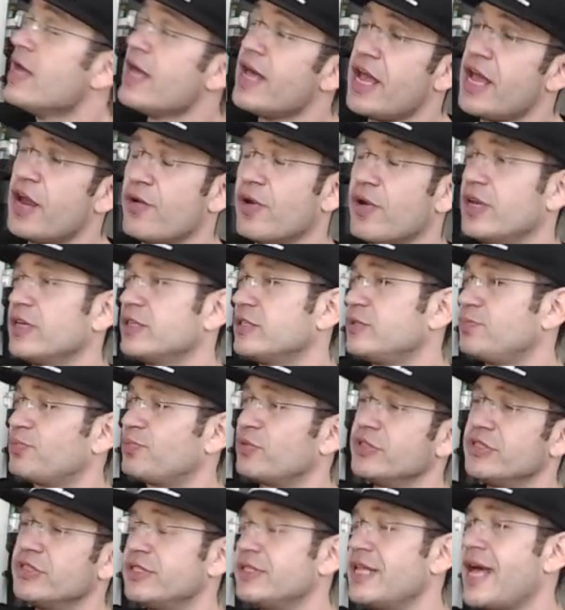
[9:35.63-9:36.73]
Ares,
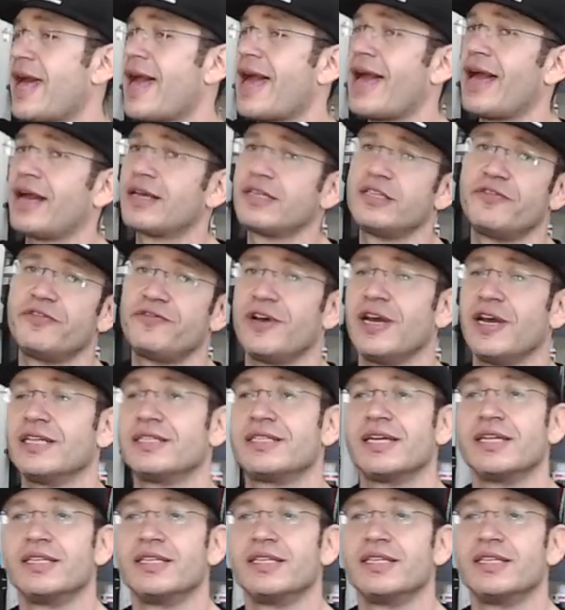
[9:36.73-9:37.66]
Pre-Stack, Defiant